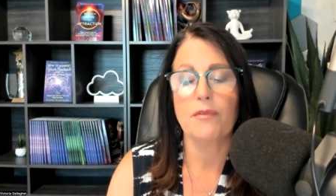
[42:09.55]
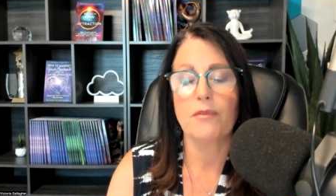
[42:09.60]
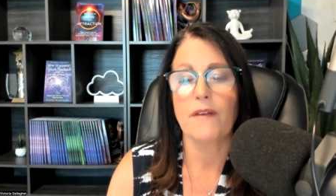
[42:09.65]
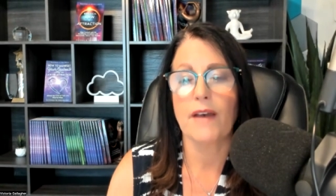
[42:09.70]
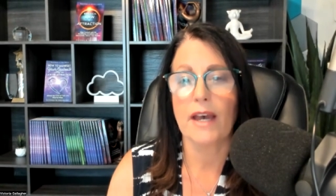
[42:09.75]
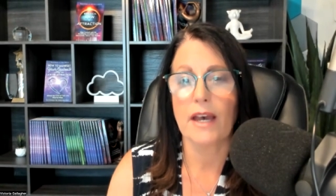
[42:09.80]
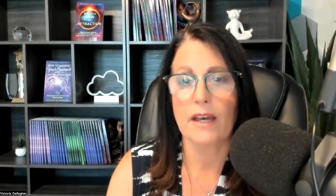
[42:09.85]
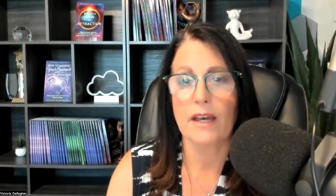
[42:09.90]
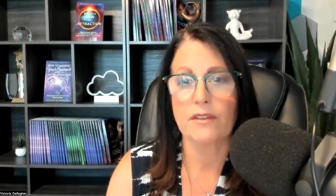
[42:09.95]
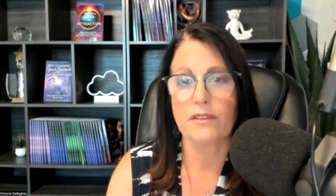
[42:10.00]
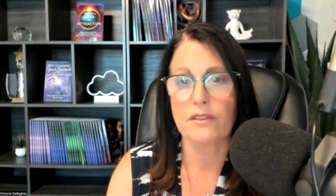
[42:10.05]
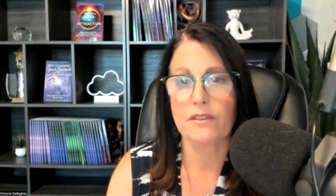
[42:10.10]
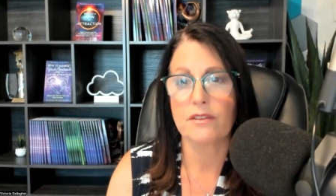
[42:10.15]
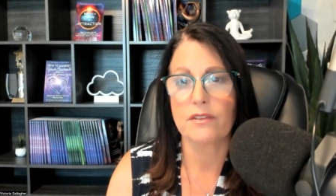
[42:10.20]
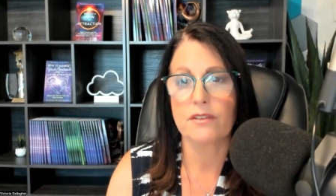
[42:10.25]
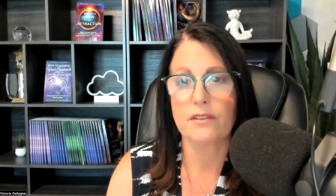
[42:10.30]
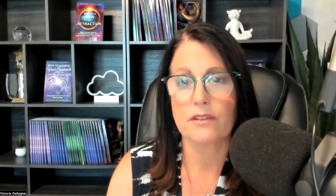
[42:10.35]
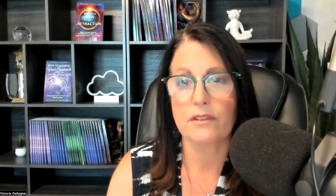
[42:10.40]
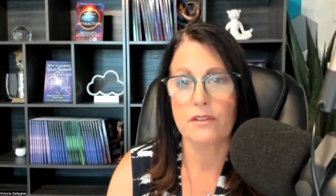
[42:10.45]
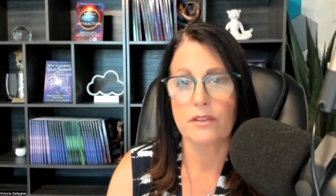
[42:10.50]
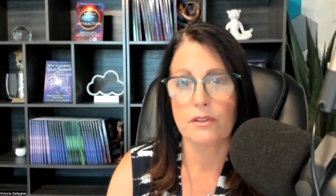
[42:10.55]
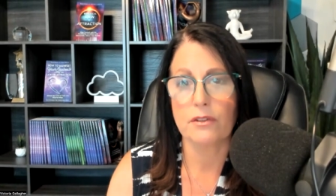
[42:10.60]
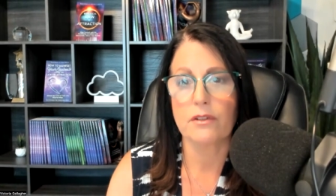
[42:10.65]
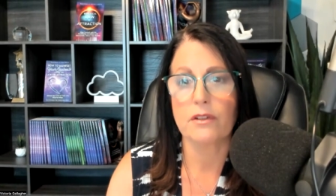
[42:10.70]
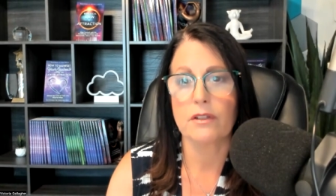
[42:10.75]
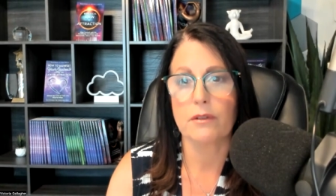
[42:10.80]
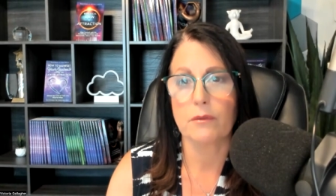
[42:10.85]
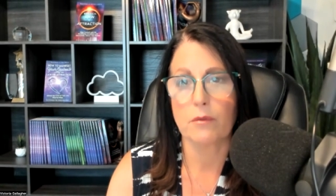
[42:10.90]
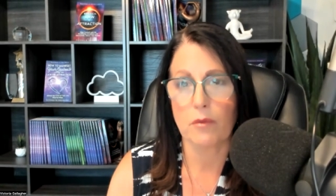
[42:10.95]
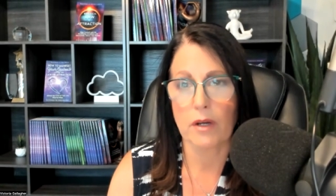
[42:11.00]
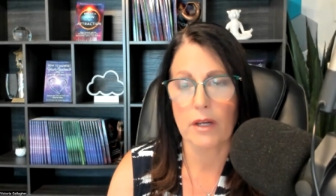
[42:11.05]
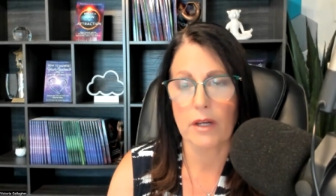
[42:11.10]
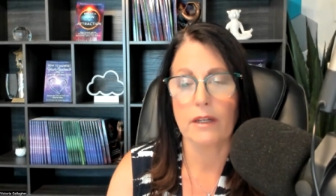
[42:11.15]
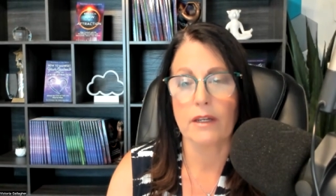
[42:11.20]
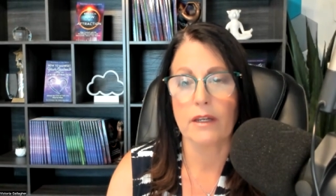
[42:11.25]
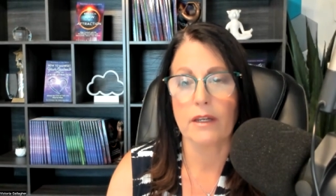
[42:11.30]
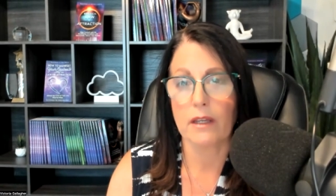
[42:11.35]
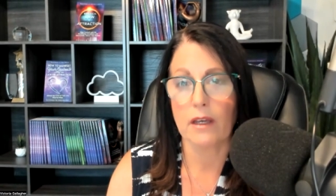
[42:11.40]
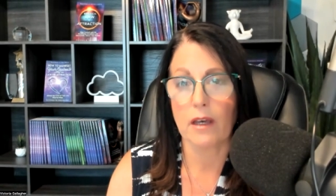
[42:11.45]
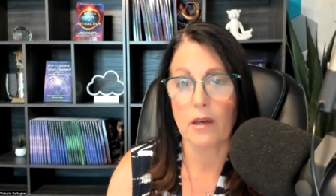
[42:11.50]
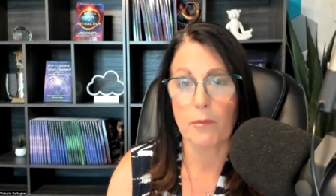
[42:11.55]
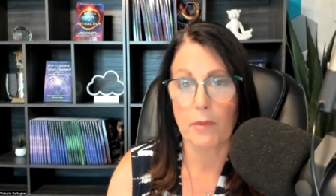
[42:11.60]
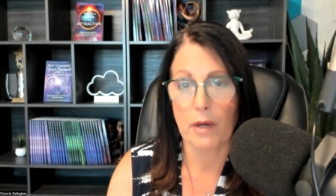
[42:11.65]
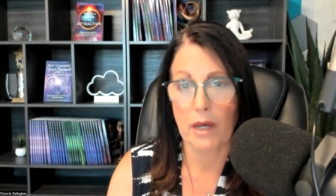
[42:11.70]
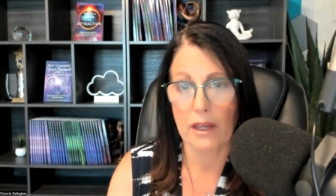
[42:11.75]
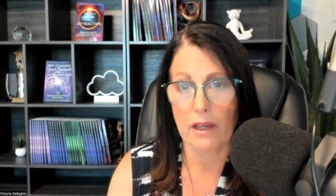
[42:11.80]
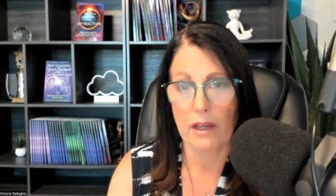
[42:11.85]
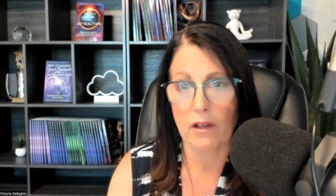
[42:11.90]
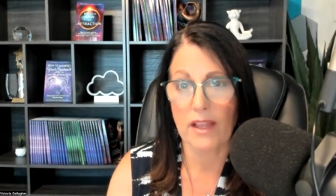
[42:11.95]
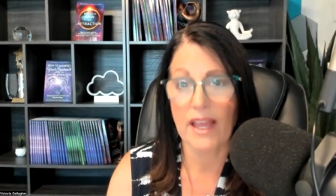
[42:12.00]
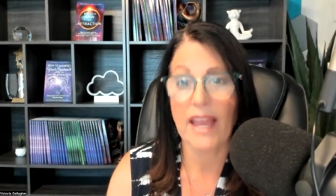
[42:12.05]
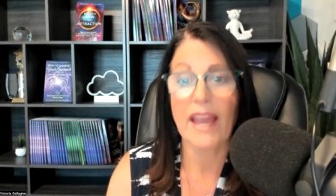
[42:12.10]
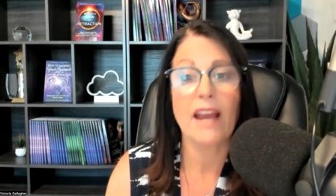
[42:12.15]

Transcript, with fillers: fast you could run a mile.